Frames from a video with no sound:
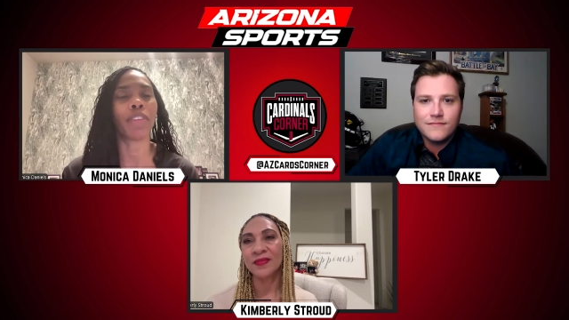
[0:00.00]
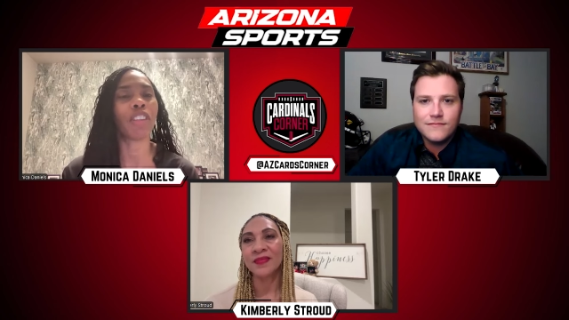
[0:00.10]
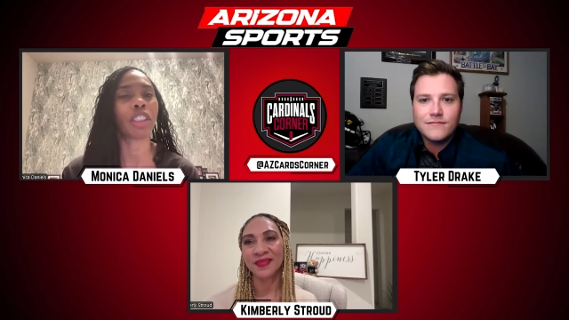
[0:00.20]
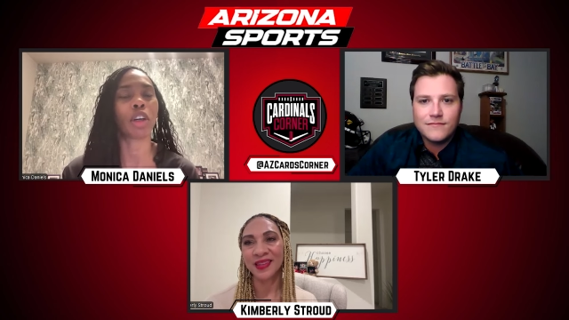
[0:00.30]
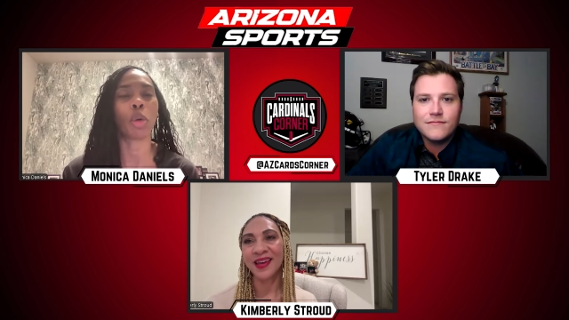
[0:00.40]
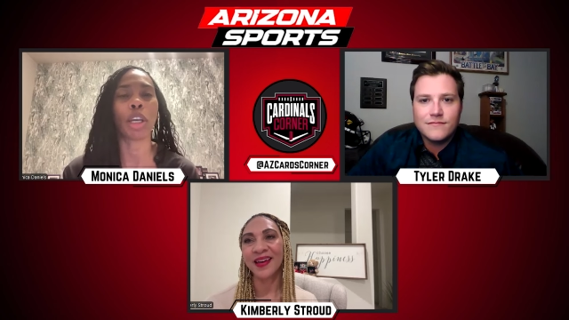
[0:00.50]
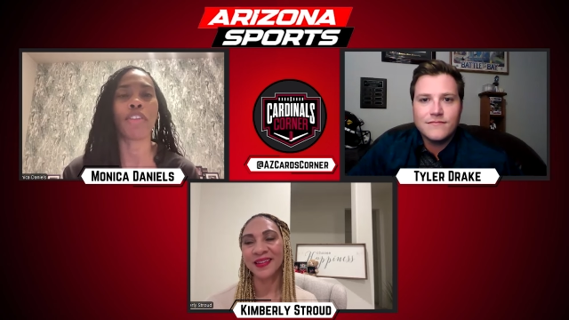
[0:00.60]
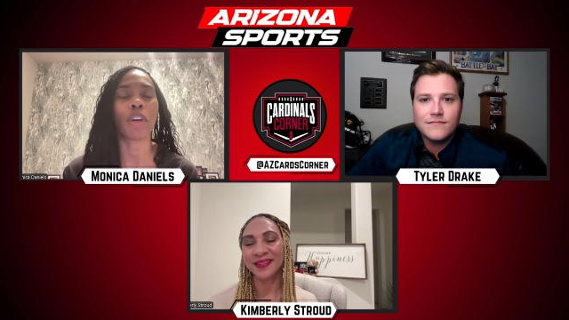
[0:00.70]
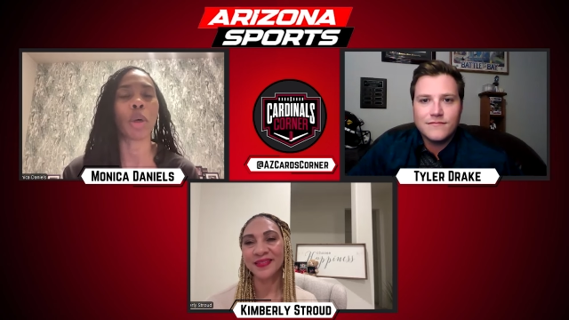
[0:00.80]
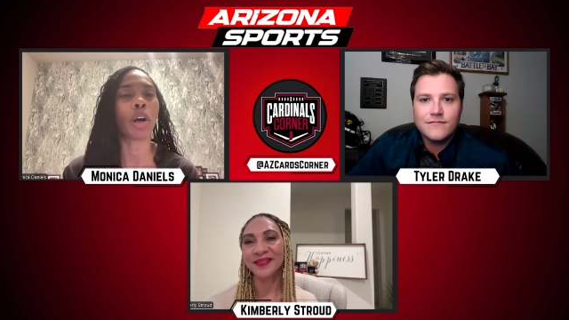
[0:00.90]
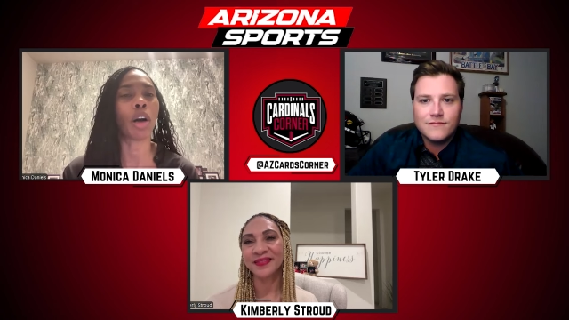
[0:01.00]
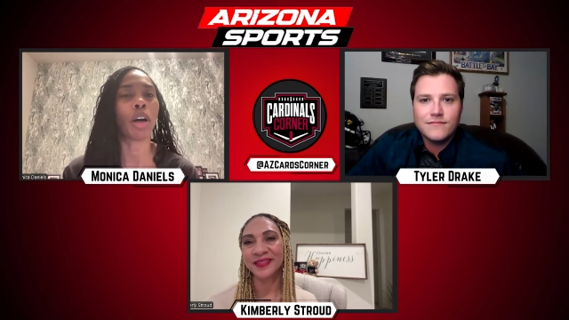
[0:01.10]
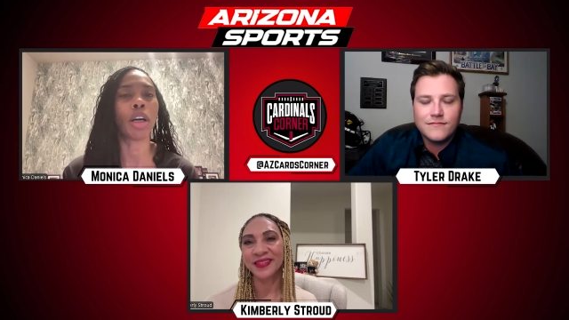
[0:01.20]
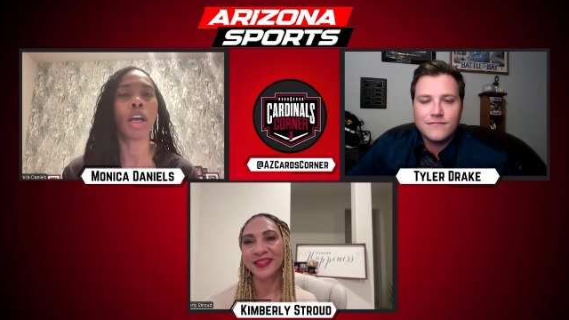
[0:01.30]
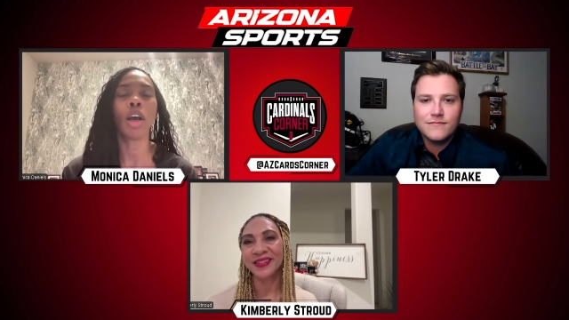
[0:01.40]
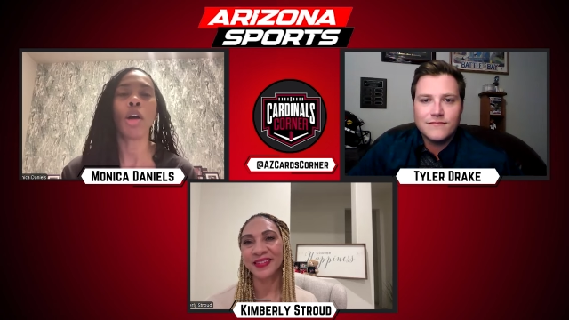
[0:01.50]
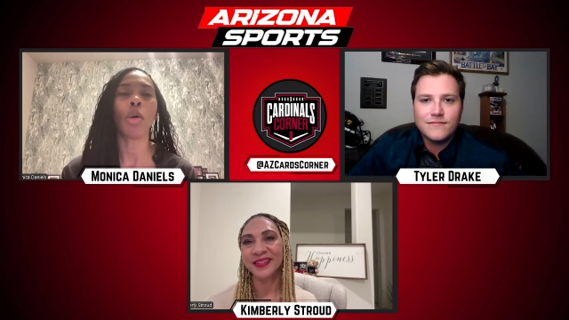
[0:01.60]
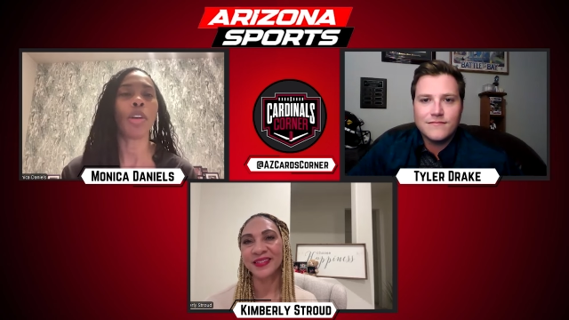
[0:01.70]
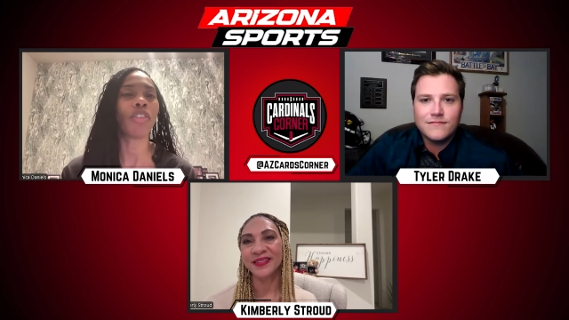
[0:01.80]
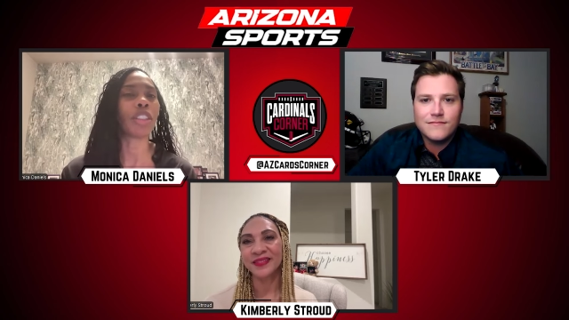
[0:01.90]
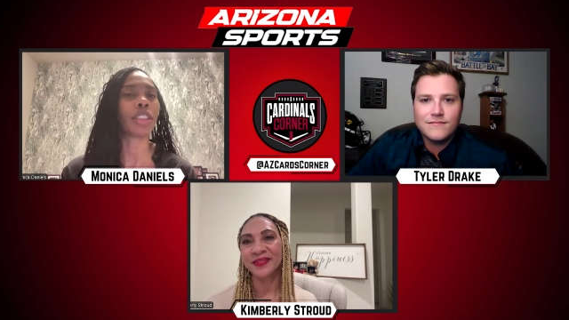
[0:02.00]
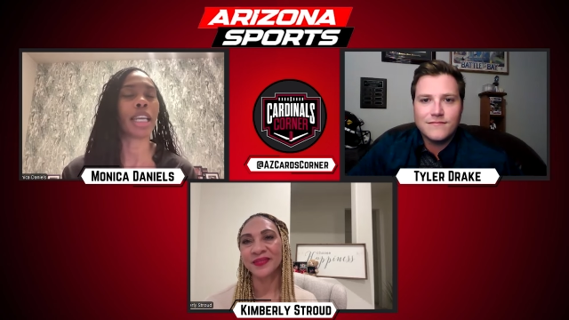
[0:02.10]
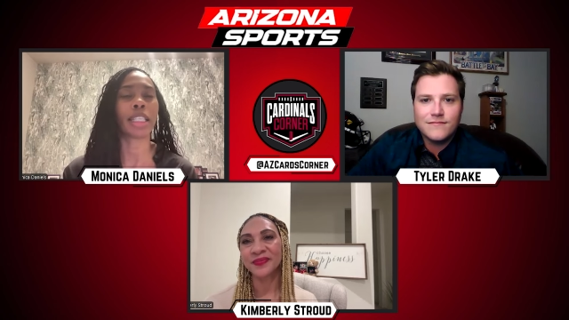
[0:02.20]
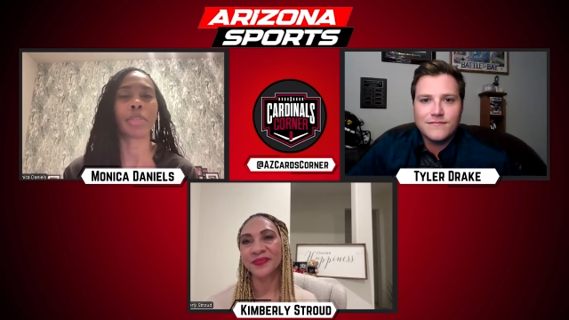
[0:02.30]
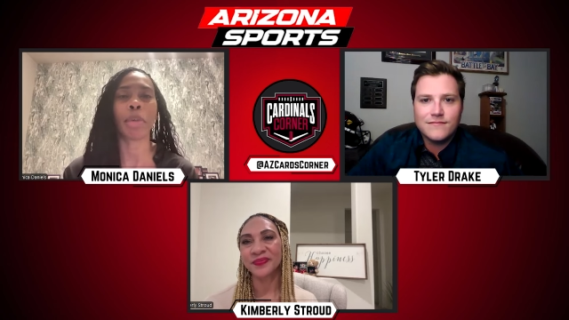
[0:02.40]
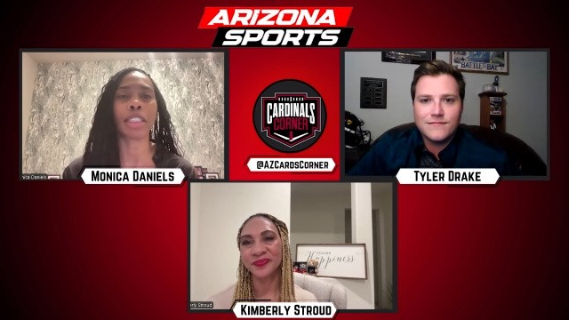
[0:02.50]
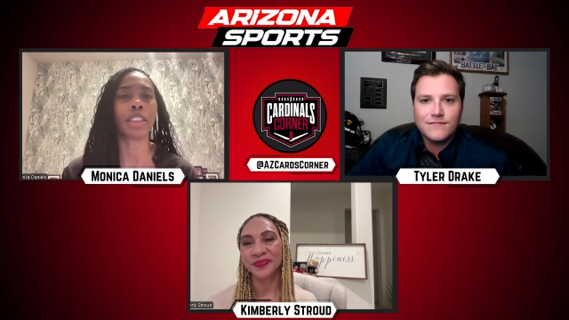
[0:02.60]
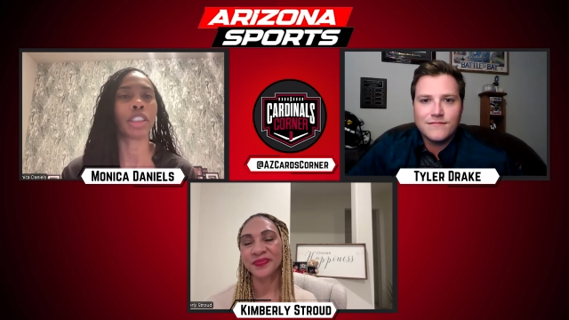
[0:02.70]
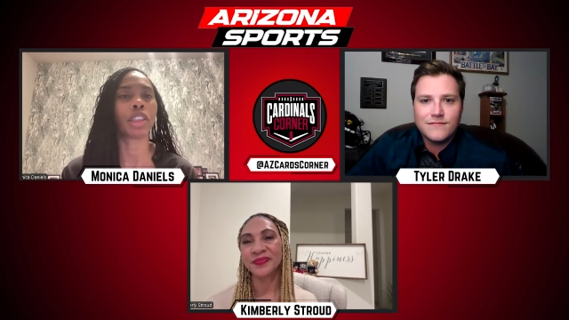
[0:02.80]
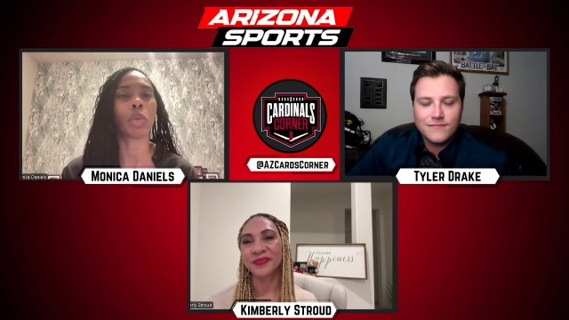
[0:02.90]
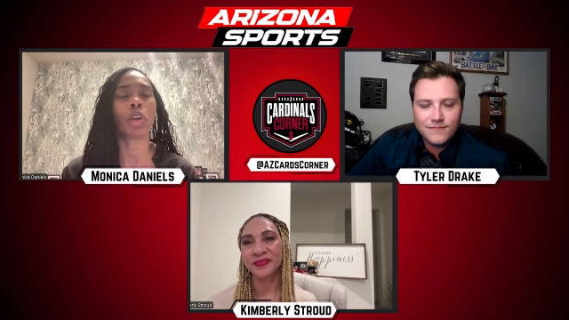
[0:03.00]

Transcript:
Speaker 1: If it's a quick phone call or if it's text messages,